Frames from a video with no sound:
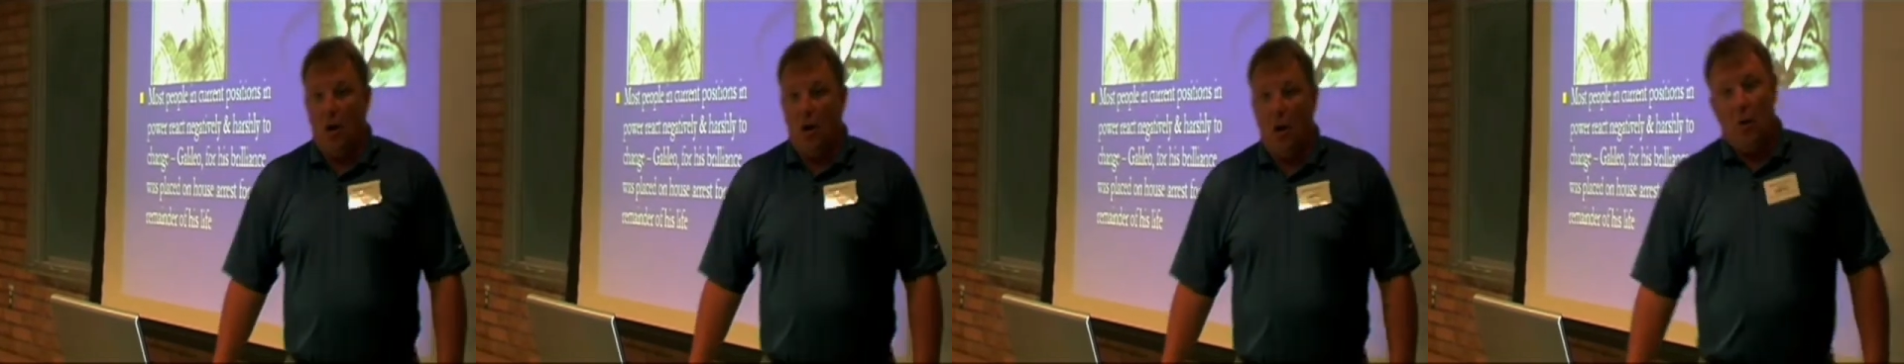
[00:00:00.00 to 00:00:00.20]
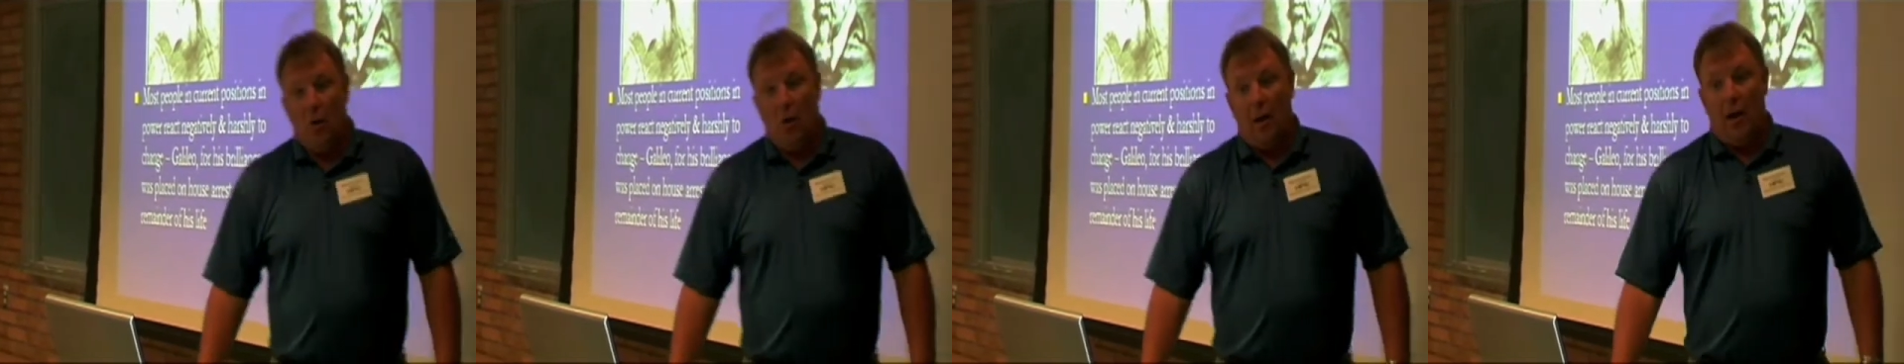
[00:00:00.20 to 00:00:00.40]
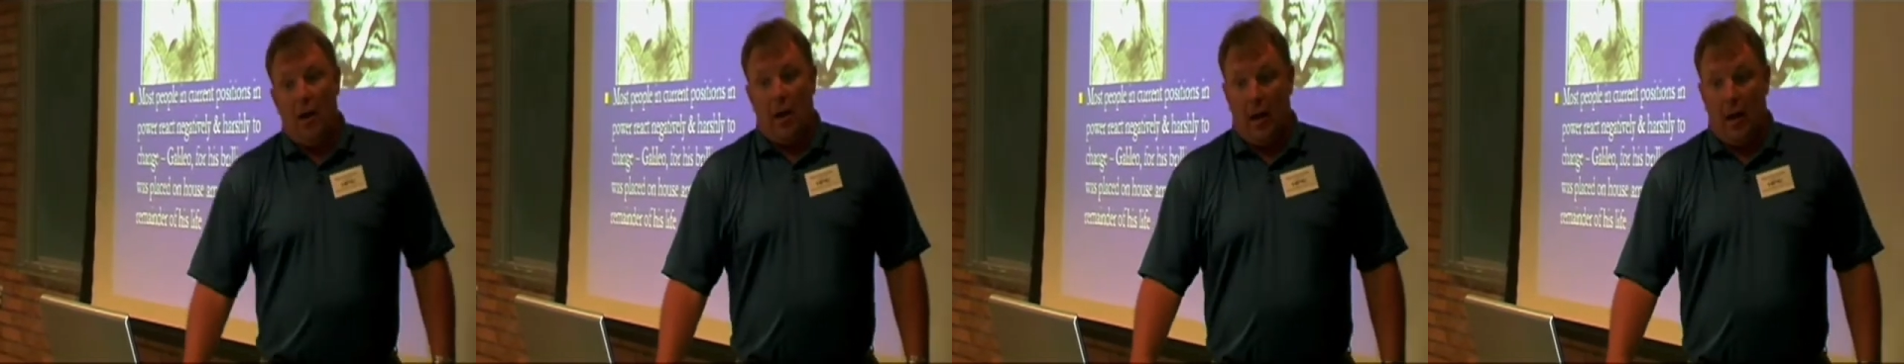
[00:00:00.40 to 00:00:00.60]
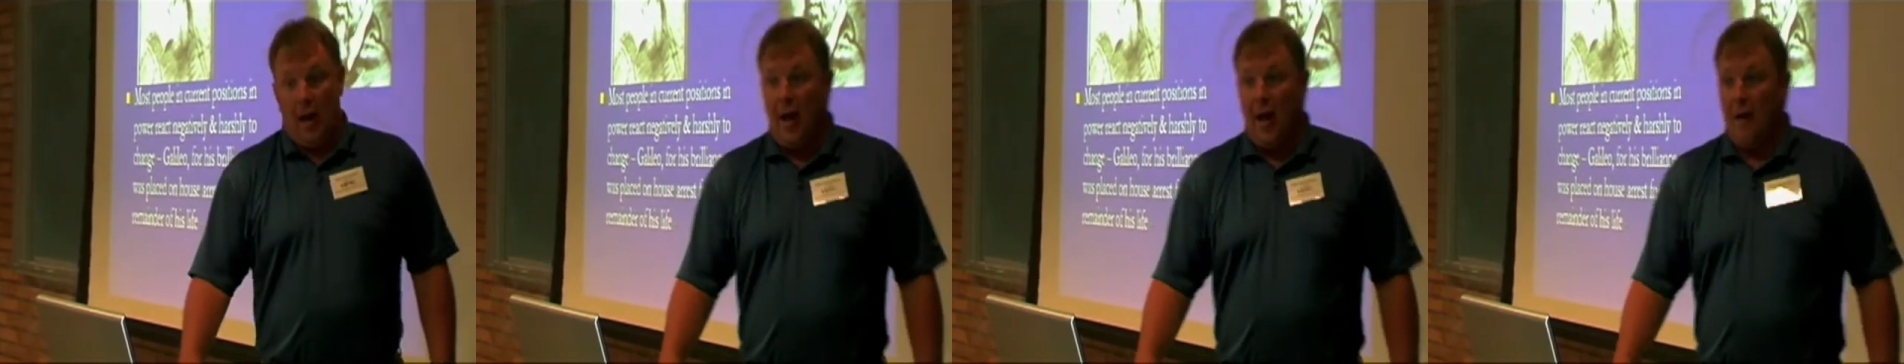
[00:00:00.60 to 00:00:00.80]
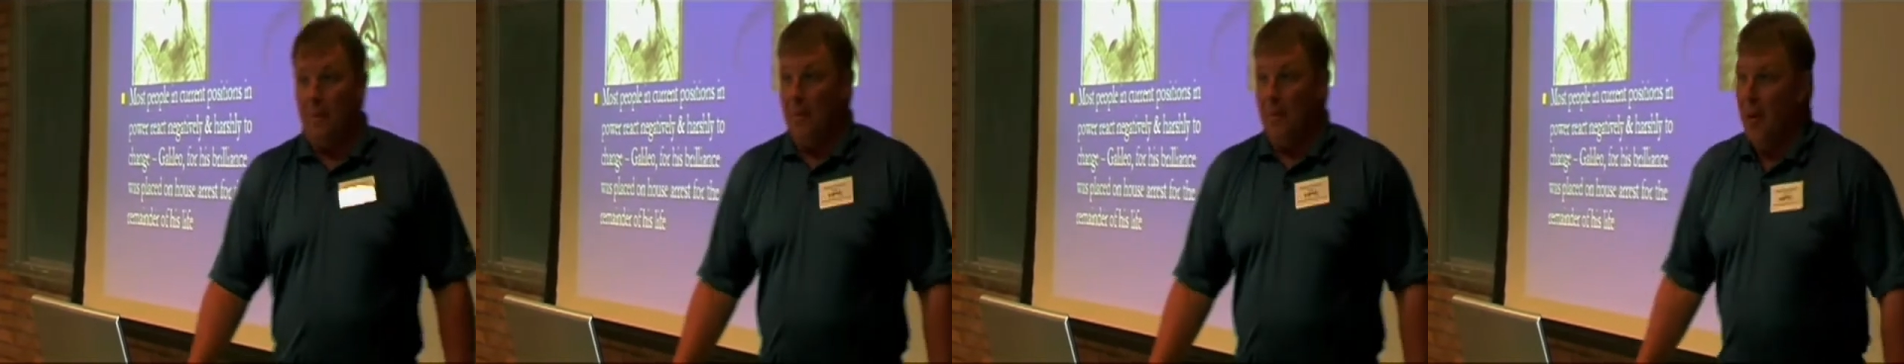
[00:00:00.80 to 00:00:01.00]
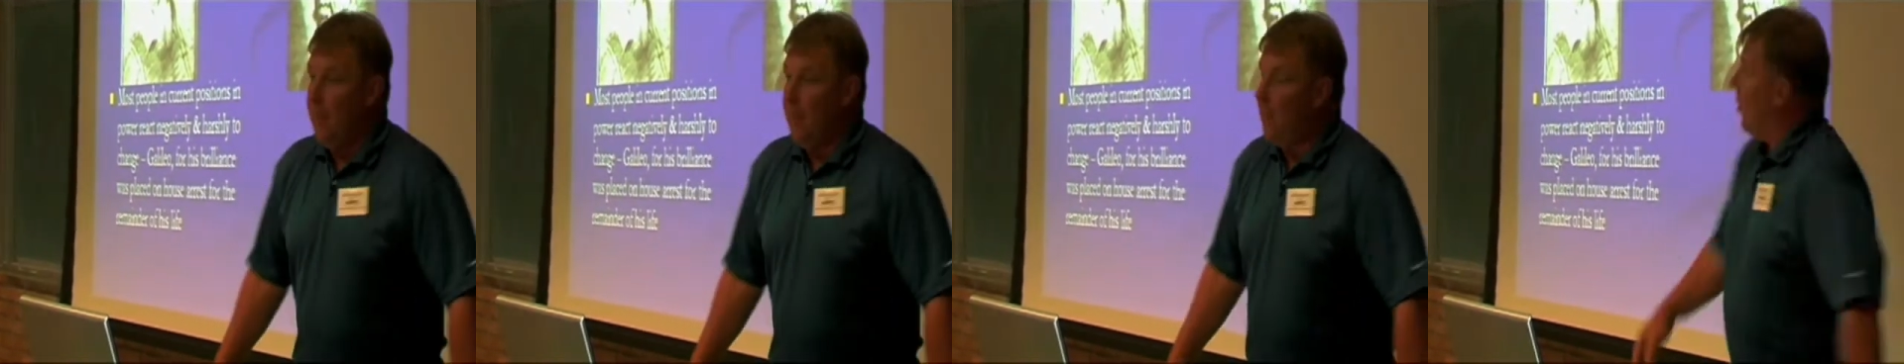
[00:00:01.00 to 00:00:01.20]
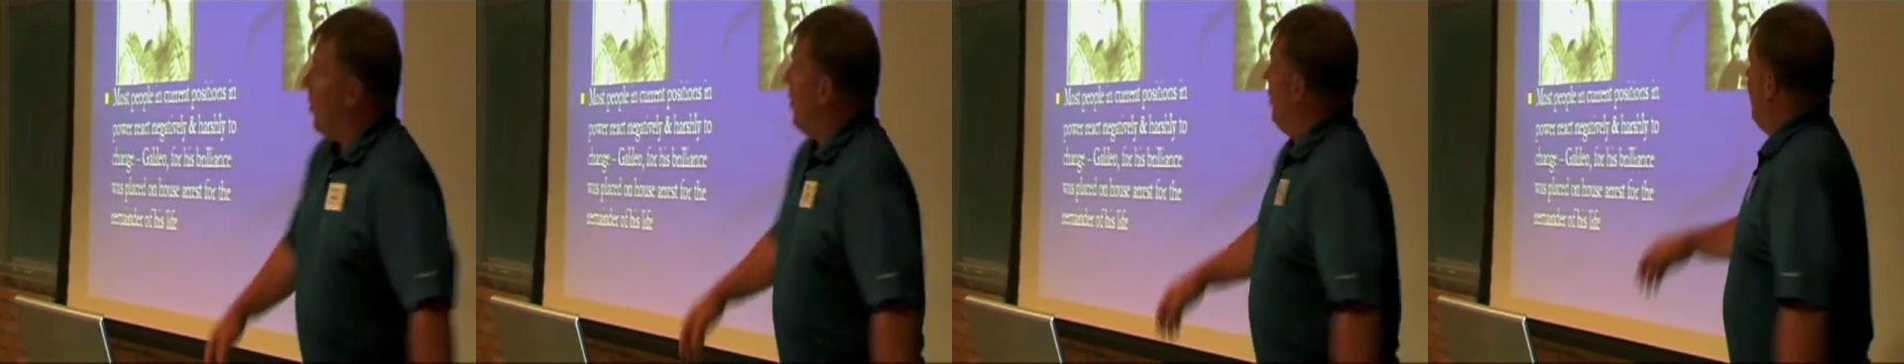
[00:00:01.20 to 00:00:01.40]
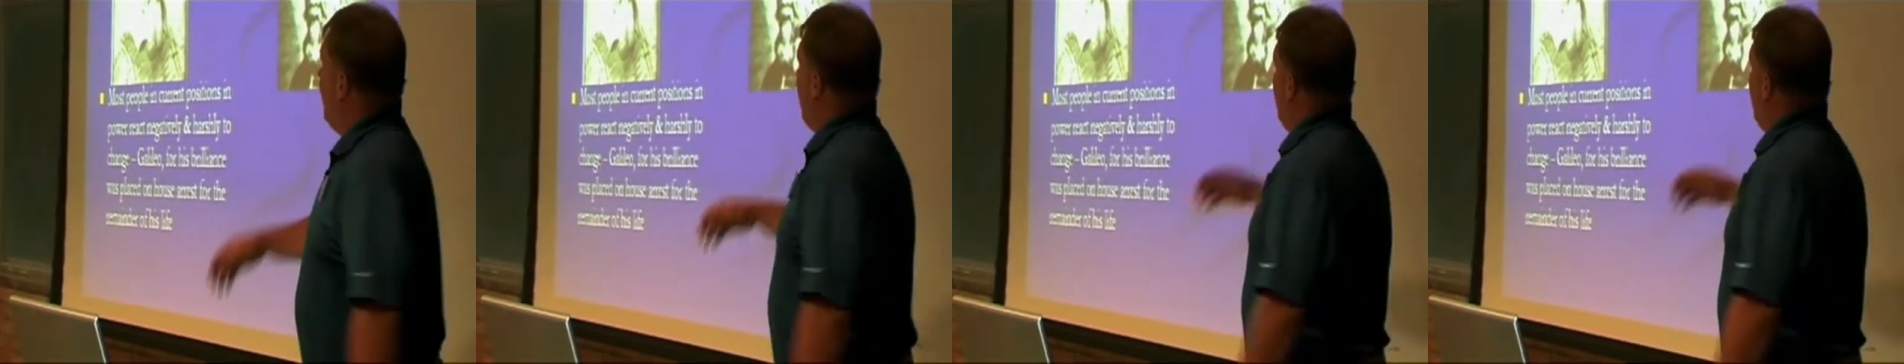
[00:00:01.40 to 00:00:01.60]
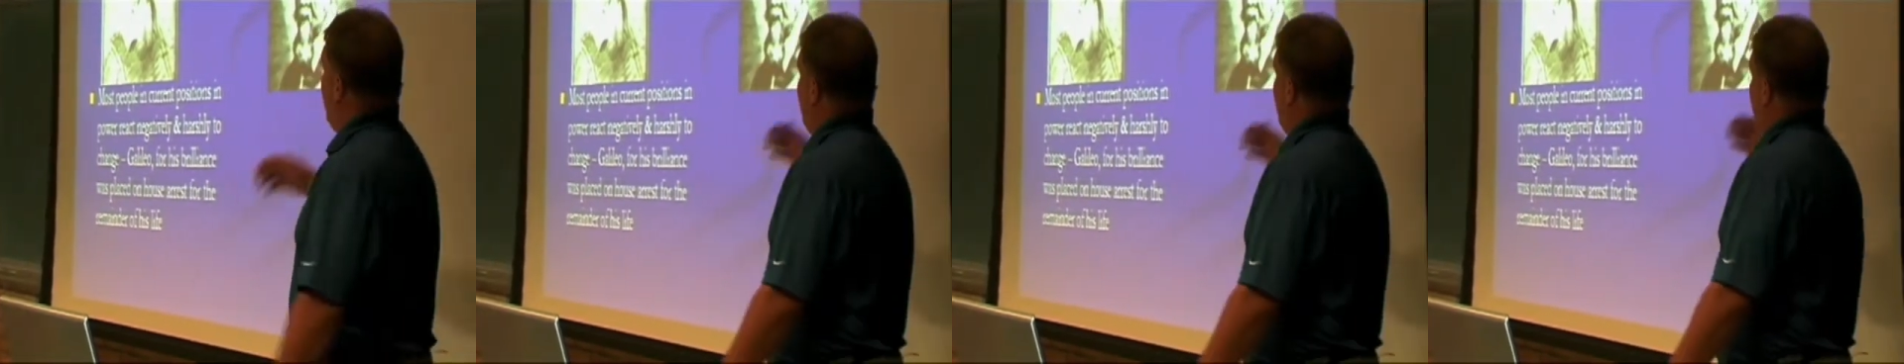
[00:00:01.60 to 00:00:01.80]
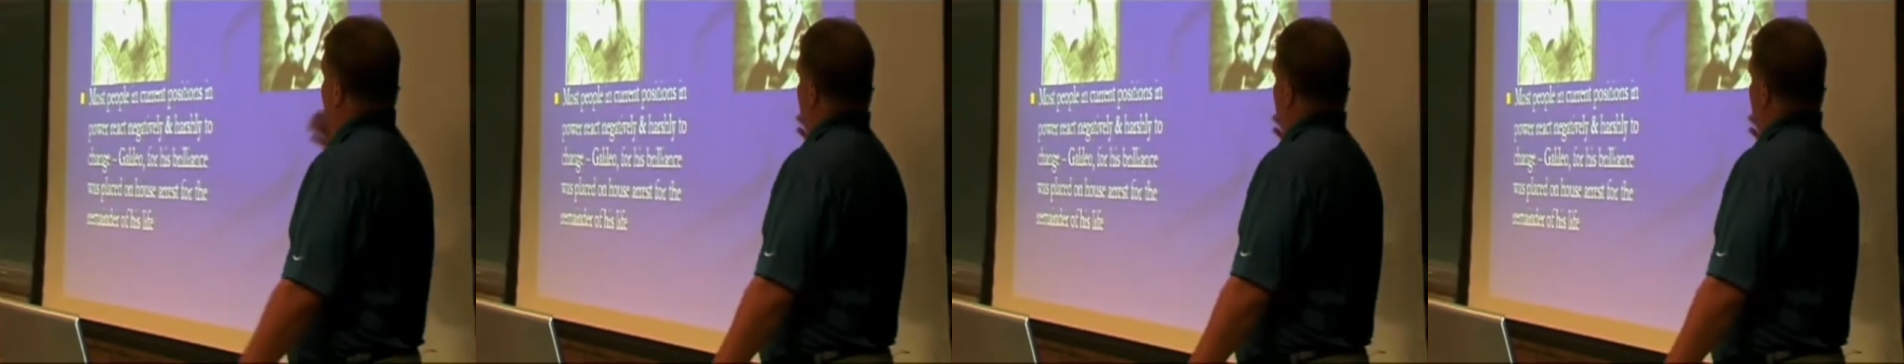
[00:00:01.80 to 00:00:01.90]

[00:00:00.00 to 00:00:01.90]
so a lot of people, the,